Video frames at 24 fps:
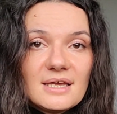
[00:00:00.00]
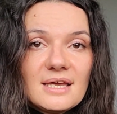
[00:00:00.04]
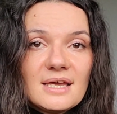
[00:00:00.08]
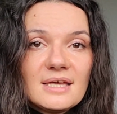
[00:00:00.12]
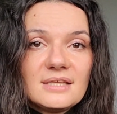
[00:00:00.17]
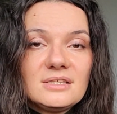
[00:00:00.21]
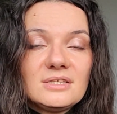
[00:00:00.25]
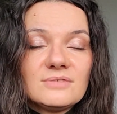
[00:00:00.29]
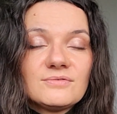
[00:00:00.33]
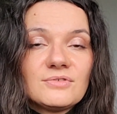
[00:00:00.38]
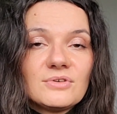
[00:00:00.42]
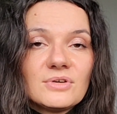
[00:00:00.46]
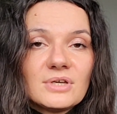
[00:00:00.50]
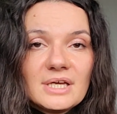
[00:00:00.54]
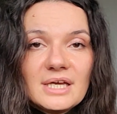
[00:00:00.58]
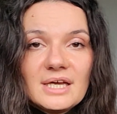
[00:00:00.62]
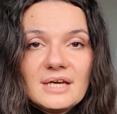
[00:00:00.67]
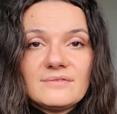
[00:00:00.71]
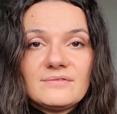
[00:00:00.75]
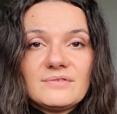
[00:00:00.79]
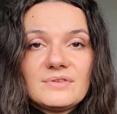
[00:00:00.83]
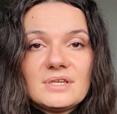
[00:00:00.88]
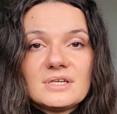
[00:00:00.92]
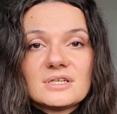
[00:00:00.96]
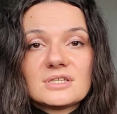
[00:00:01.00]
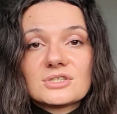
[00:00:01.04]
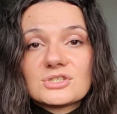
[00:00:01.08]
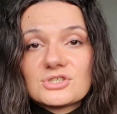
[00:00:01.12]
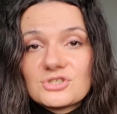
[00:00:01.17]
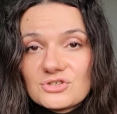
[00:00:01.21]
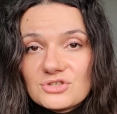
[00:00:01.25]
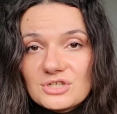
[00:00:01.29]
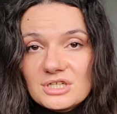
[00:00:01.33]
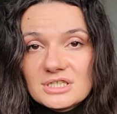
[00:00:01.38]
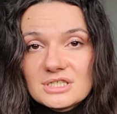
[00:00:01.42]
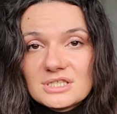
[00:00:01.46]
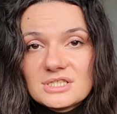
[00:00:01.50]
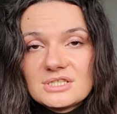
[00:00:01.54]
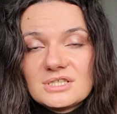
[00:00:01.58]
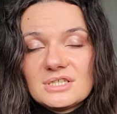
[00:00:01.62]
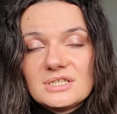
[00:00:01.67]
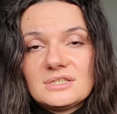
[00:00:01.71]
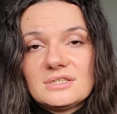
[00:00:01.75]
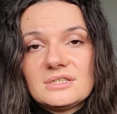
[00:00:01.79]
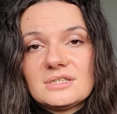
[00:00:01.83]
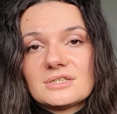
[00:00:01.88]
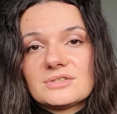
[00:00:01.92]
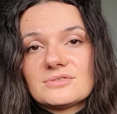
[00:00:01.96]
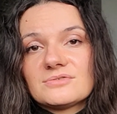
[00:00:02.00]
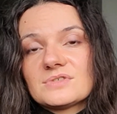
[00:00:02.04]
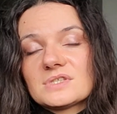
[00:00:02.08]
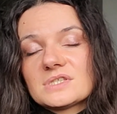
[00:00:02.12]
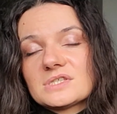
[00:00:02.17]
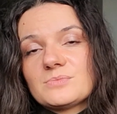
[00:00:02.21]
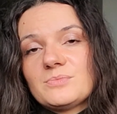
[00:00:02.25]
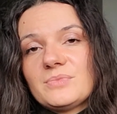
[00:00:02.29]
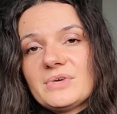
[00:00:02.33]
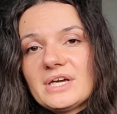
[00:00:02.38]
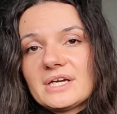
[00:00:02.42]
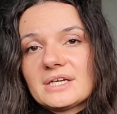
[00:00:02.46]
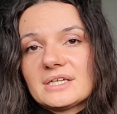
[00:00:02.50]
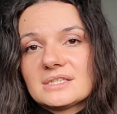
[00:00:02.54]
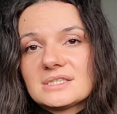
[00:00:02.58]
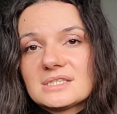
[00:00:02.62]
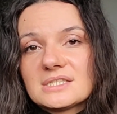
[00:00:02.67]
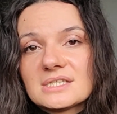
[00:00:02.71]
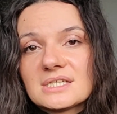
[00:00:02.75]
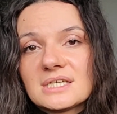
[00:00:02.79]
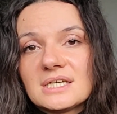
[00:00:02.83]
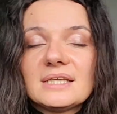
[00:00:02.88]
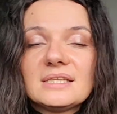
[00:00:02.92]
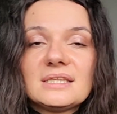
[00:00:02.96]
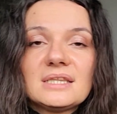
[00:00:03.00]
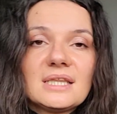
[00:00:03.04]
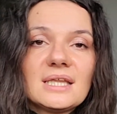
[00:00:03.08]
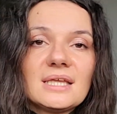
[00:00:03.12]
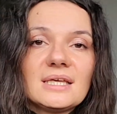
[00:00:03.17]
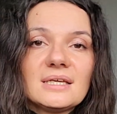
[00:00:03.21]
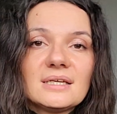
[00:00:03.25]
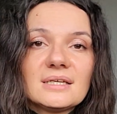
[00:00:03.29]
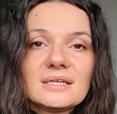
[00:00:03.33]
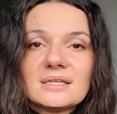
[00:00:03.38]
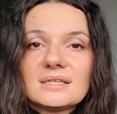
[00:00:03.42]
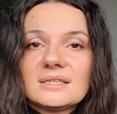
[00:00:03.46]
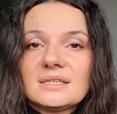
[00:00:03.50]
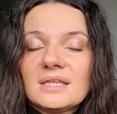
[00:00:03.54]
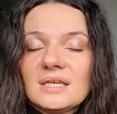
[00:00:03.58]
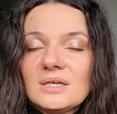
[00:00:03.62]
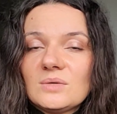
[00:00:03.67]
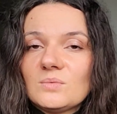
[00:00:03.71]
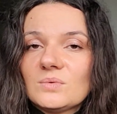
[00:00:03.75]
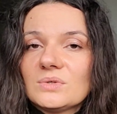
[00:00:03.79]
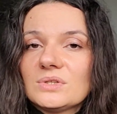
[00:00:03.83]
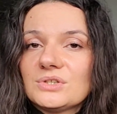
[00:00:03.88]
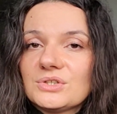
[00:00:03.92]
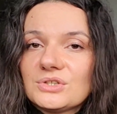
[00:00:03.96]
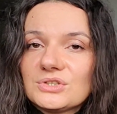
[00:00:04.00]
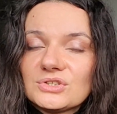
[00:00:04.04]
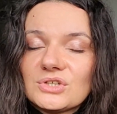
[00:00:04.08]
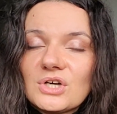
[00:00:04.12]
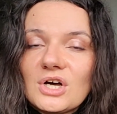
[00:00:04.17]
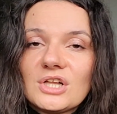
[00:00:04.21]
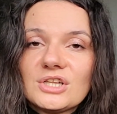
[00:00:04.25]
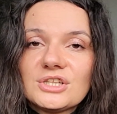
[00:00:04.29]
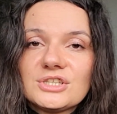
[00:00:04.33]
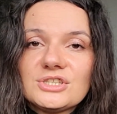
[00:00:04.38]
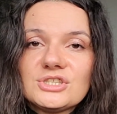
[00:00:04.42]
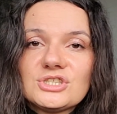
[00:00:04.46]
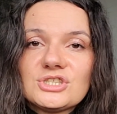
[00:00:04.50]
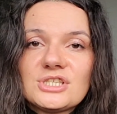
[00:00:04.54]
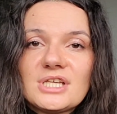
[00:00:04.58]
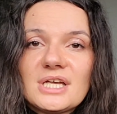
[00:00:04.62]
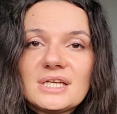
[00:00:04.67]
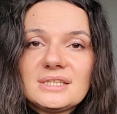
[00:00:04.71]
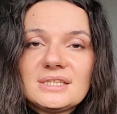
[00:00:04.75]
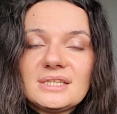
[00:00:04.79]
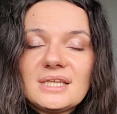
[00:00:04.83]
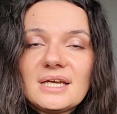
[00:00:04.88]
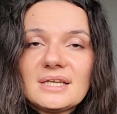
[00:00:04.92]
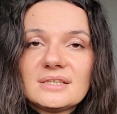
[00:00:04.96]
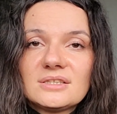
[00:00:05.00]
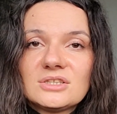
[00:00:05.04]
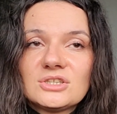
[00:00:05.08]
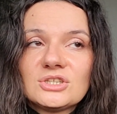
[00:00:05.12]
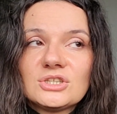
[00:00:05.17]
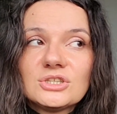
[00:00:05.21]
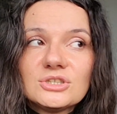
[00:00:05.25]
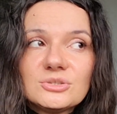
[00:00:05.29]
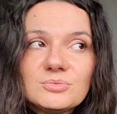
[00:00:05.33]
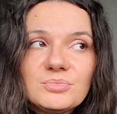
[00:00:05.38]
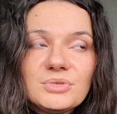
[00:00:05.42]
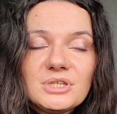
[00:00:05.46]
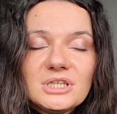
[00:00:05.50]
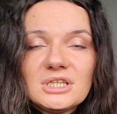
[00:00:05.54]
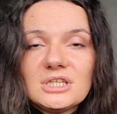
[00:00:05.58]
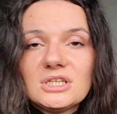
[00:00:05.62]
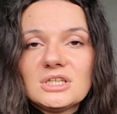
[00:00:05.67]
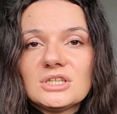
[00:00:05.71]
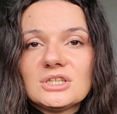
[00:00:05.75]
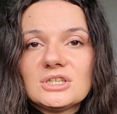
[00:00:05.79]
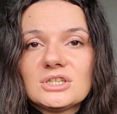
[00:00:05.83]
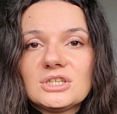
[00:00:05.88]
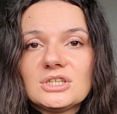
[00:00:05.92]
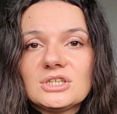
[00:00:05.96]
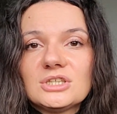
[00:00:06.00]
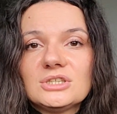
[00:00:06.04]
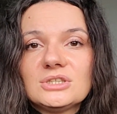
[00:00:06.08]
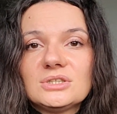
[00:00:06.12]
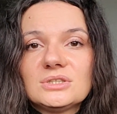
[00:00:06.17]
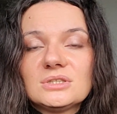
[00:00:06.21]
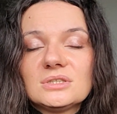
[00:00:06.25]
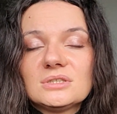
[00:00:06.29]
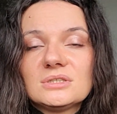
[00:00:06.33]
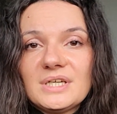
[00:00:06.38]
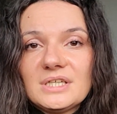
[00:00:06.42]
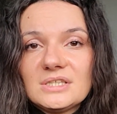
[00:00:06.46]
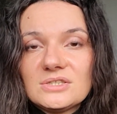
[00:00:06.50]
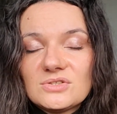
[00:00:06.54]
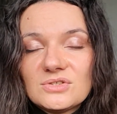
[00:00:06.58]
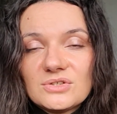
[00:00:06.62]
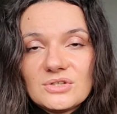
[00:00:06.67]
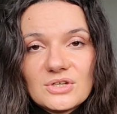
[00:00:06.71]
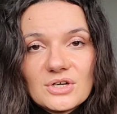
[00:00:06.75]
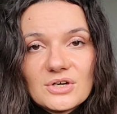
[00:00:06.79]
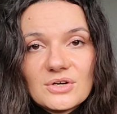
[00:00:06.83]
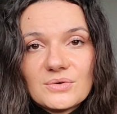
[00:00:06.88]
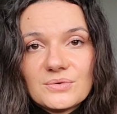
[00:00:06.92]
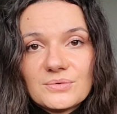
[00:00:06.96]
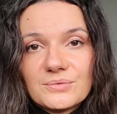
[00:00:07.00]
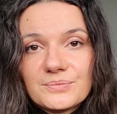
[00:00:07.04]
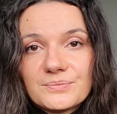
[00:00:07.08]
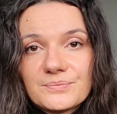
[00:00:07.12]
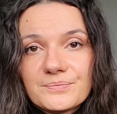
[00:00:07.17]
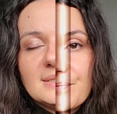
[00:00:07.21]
And if you have their trust and their respect, I think they will acknowledge that that could be a good way to go.